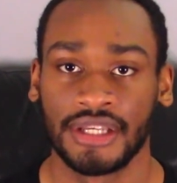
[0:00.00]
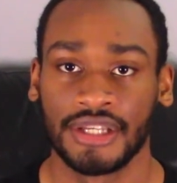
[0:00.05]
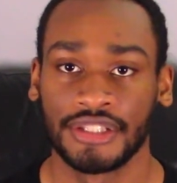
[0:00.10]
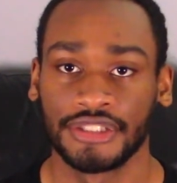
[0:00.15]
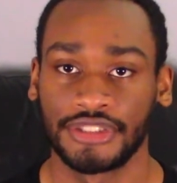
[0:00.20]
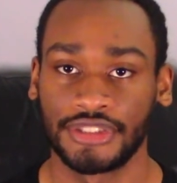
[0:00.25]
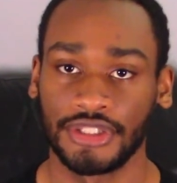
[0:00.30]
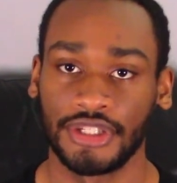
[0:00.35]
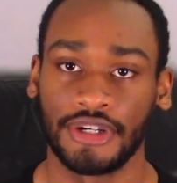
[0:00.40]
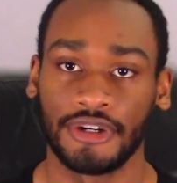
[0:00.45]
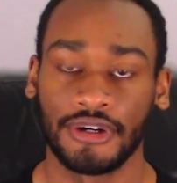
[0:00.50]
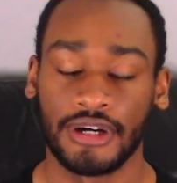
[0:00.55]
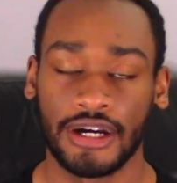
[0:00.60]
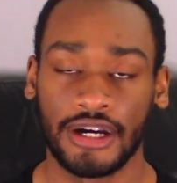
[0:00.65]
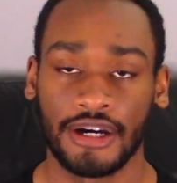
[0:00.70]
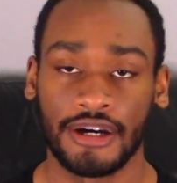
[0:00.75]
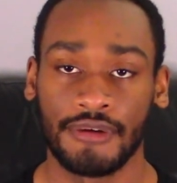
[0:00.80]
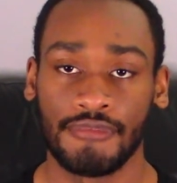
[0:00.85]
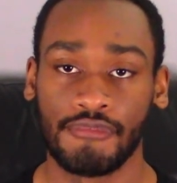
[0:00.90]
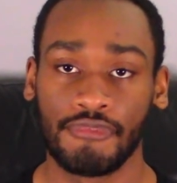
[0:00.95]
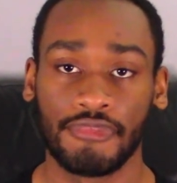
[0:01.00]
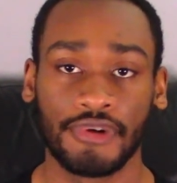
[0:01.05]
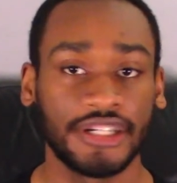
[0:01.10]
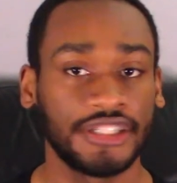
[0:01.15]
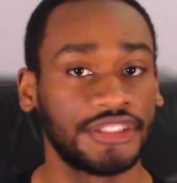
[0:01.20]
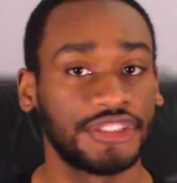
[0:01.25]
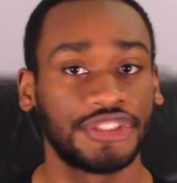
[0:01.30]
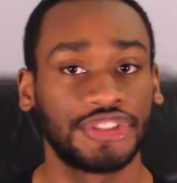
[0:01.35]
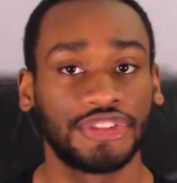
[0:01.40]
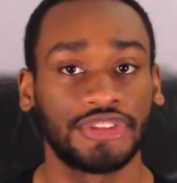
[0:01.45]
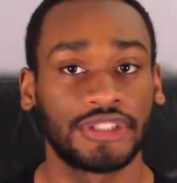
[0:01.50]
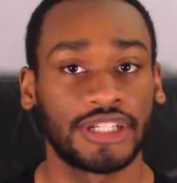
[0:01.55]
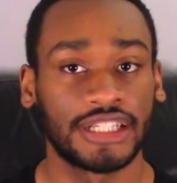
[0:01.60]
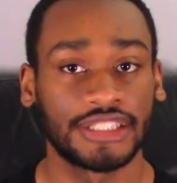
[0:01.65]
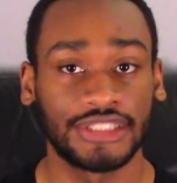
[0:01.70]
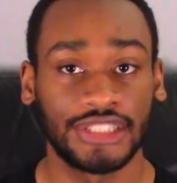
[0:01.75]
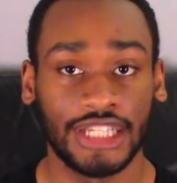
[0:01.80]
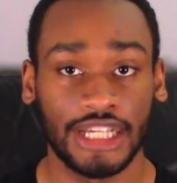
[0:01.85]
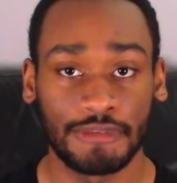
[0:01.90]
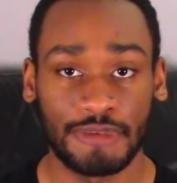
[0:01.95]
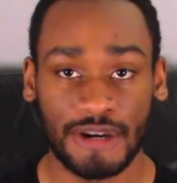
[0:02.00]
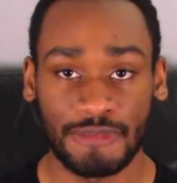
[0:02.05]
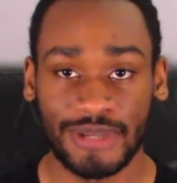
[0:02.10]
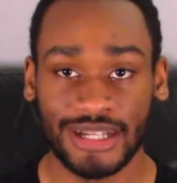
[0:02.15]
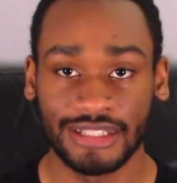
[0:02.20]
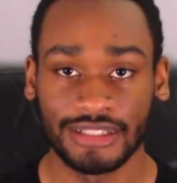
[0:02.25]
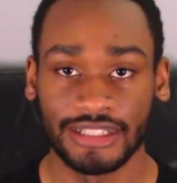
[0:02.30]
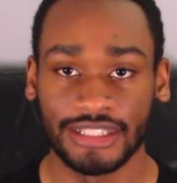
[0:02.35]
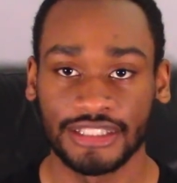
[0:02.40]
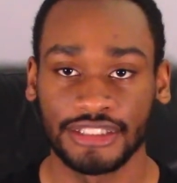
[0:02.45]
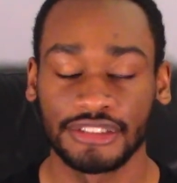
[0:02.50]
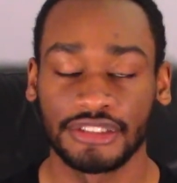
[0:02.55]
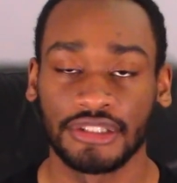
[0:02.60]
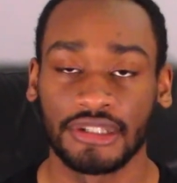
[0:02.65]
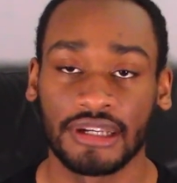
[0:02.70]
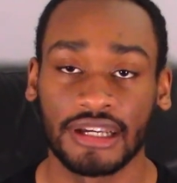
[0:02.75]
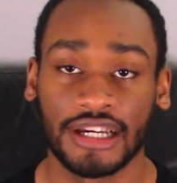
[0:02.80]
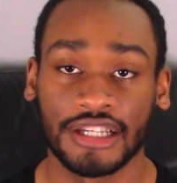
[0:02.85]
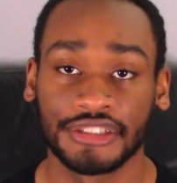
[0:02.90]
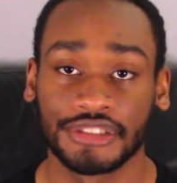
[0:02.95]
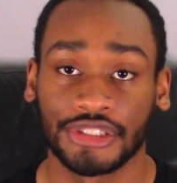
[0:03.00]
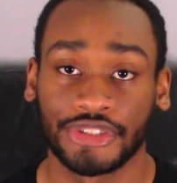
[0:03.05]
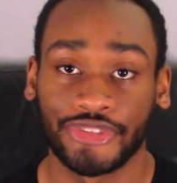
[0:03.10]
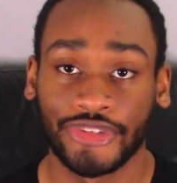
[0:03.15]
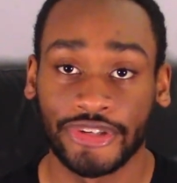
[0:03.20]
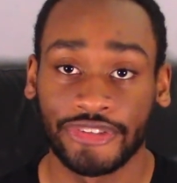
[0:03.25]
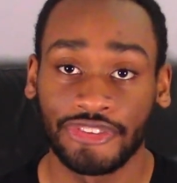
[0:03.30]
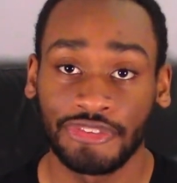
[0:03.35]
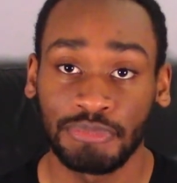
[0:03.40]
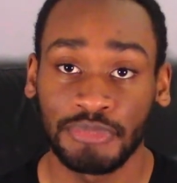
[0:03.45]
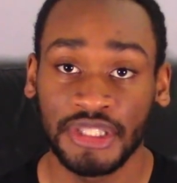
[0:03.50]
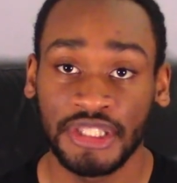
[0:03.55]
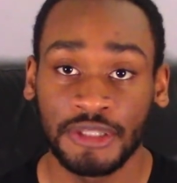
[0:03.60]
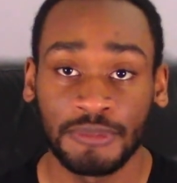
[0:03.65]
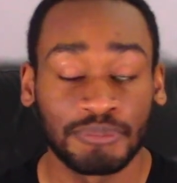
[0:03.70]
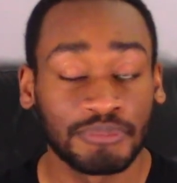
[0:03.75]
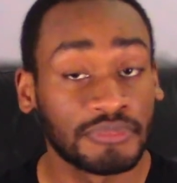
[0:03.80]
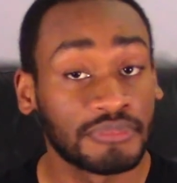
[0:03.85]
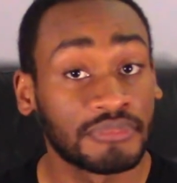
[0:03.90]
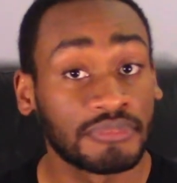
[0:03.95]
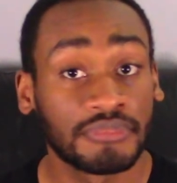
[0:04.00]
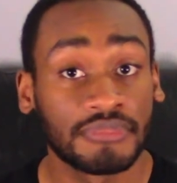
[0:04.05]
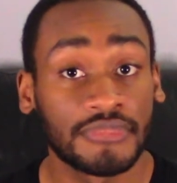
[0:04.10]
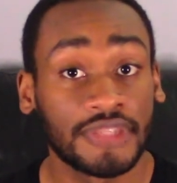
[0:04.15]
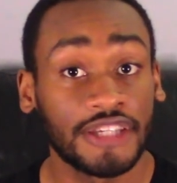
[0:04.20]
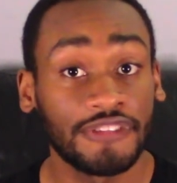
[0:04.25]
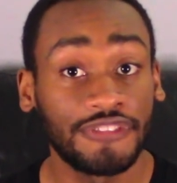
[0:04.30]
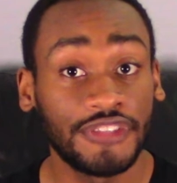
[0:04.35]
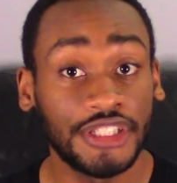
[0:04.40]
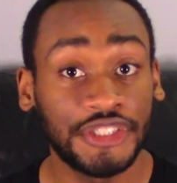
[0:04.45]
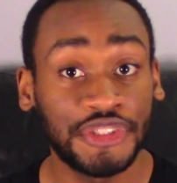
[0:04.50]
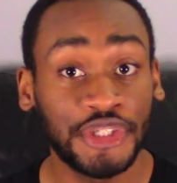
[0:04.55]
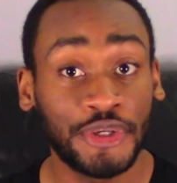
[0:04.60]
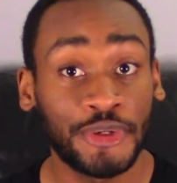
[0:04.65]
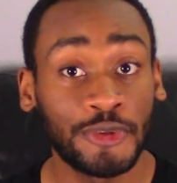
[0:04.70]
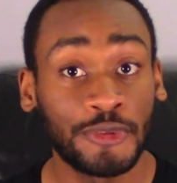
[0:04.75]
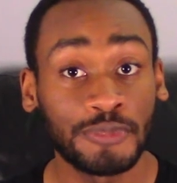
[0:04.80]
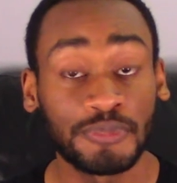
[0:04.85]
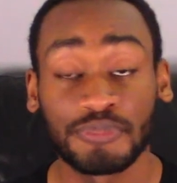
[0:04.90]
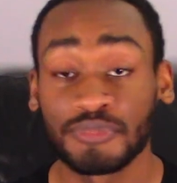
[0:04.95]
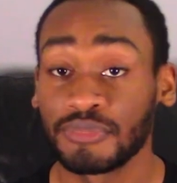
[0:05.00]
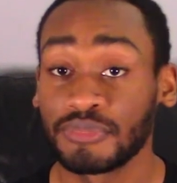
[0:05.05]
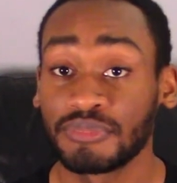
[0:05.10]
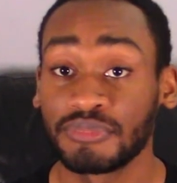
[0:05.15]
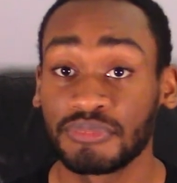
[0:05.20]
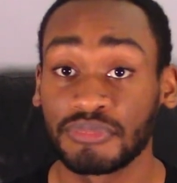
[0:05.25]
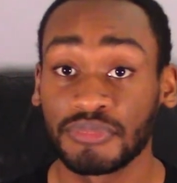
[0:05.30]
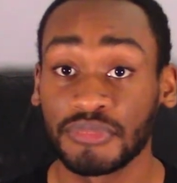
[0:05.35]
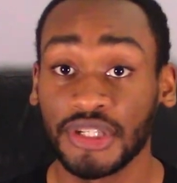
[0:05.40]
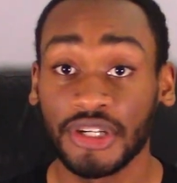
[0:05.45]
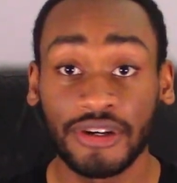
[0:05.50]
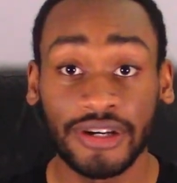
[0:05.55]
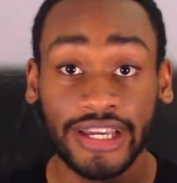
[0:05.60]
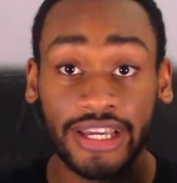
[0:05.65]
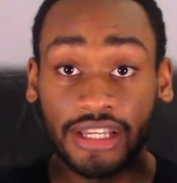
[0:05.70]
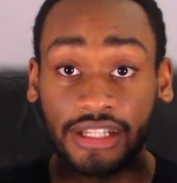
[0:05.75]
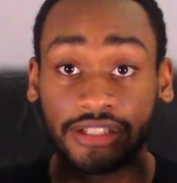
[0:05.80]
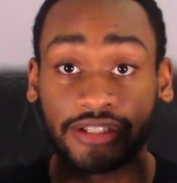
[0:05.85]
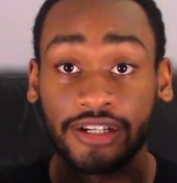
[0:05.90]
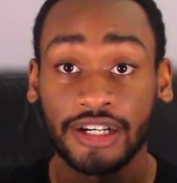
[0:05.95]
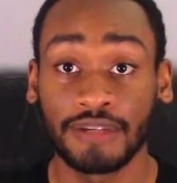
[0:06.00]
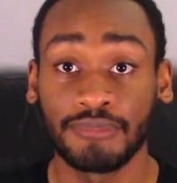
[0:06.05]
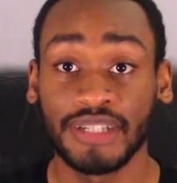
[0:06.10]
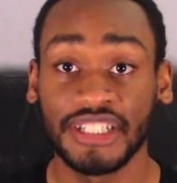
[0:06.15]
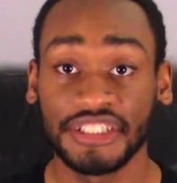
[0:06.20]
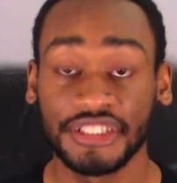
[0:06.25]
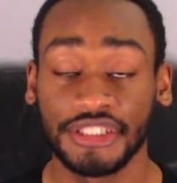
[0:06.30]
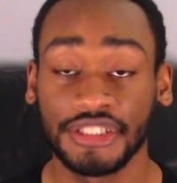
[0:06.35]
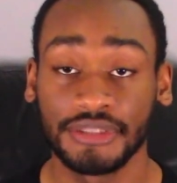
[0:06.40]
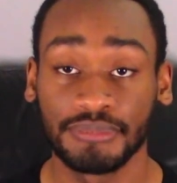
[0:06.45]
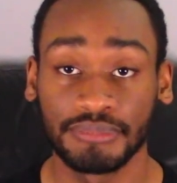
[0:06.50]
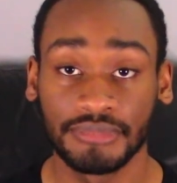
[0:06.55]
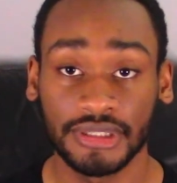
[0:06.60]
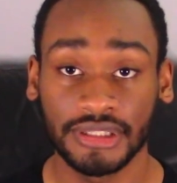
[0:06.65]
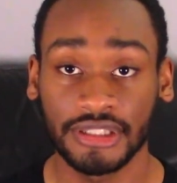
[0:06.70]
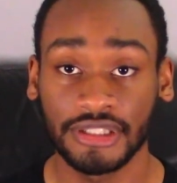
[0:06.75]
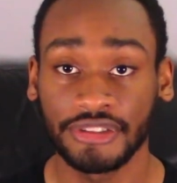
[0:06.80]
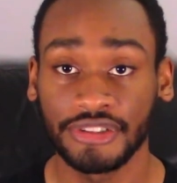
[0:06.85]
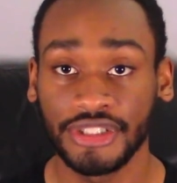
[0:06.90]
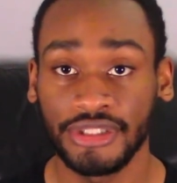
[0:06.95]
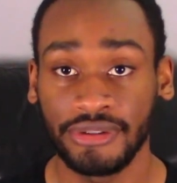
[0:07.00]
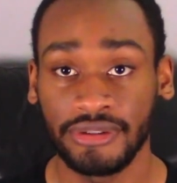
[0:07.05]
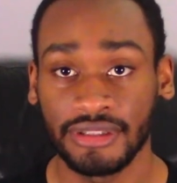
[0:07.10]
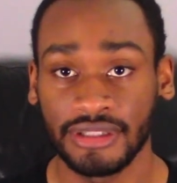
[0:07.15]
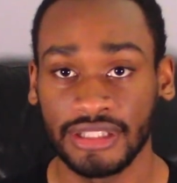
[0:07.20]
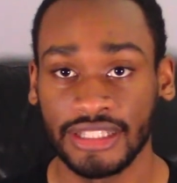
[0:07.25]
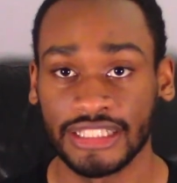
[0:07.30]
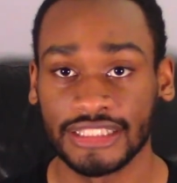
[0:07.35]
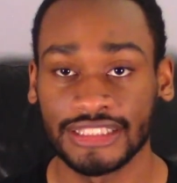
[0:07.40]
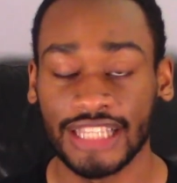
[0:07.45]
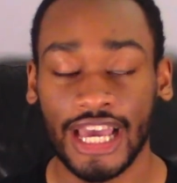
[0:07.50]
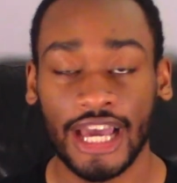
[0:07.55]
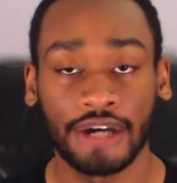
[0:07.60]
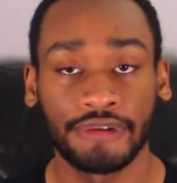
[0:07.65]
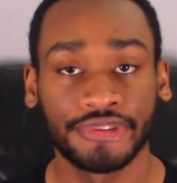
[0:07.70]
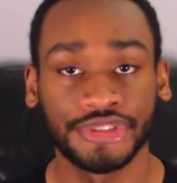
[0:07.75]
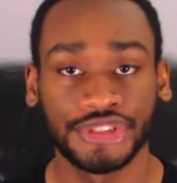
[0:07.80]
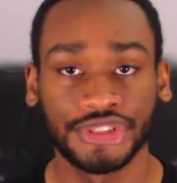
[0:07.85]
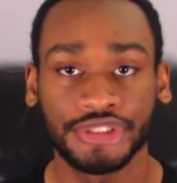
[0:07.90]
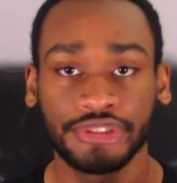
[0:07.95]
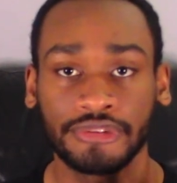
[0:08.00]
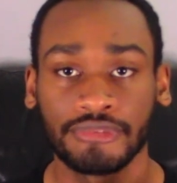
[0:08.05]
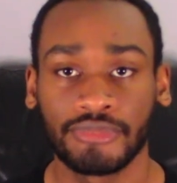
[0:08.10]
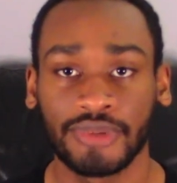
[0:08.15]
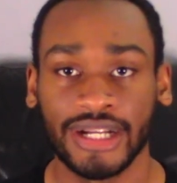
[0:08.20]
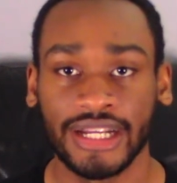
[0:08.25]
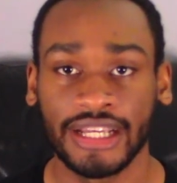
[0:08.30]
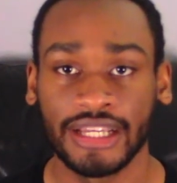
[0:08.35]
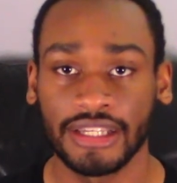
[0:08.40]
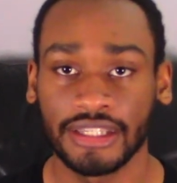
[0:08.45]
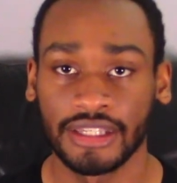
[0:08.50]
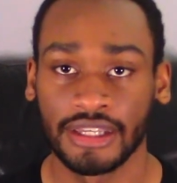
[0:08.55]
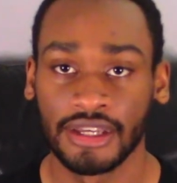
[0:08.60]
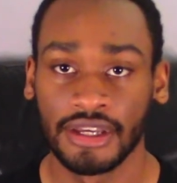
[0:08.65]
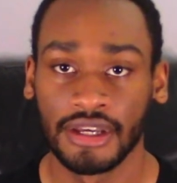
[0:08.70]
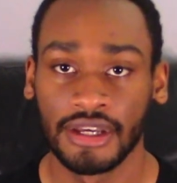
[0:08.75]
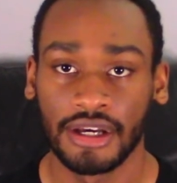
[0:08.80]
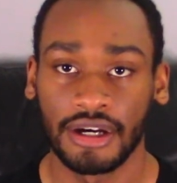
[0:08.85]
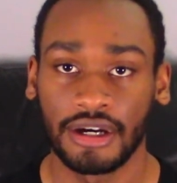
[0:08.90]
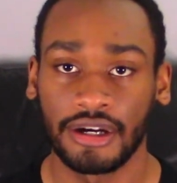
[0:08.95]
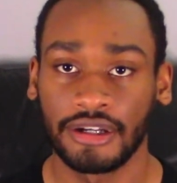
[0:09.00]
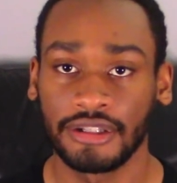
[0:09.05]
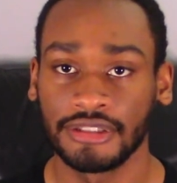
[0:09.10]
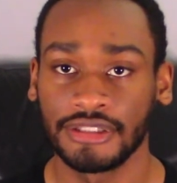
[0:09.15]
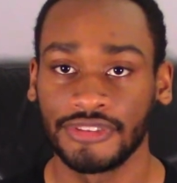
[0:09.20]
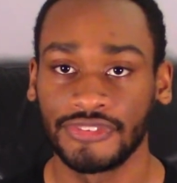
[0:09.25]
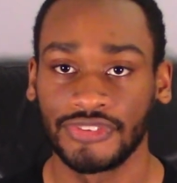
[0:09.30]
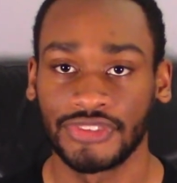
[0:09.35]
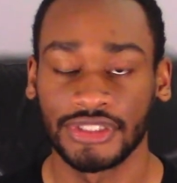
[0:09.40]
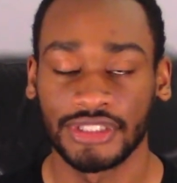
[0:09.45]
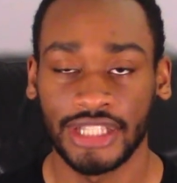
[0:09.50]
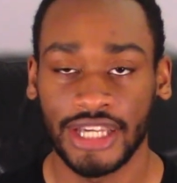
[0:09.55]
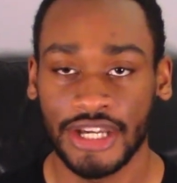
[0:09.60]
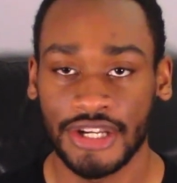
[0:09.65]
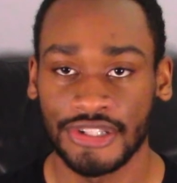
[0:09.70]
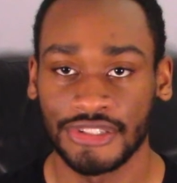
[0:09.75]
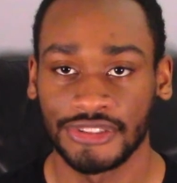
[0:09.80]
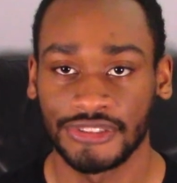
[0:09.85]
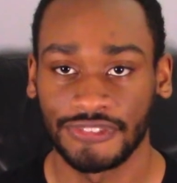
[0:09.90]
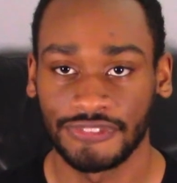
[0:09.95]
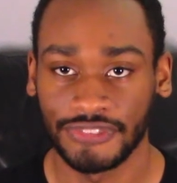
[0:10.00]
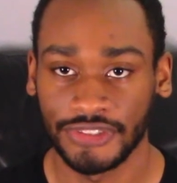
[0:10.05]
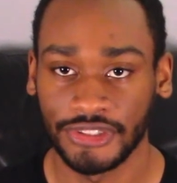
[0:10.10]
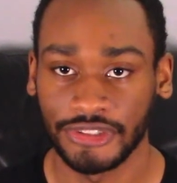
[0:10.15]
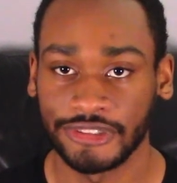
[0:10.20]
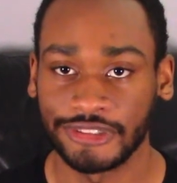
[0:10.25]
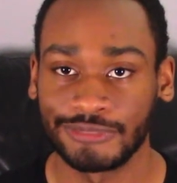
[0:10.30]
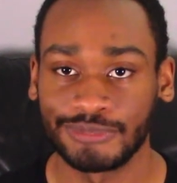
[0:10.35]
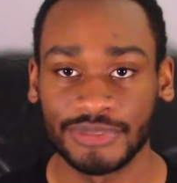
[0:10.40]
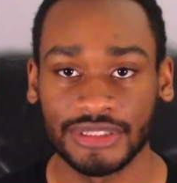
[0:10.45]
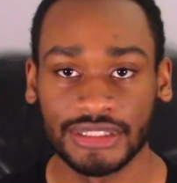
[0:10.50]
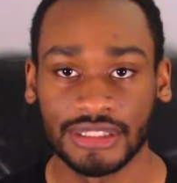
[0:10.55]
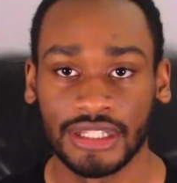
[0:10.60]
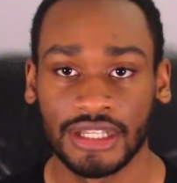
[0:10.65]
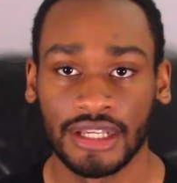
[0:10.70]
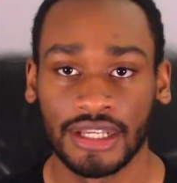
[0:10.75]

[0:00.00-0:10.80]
So, what did you guys think about my list? Do you guys agree with me? If you don't, go ahead, comment below your list. How would you rank all of Snyder's films?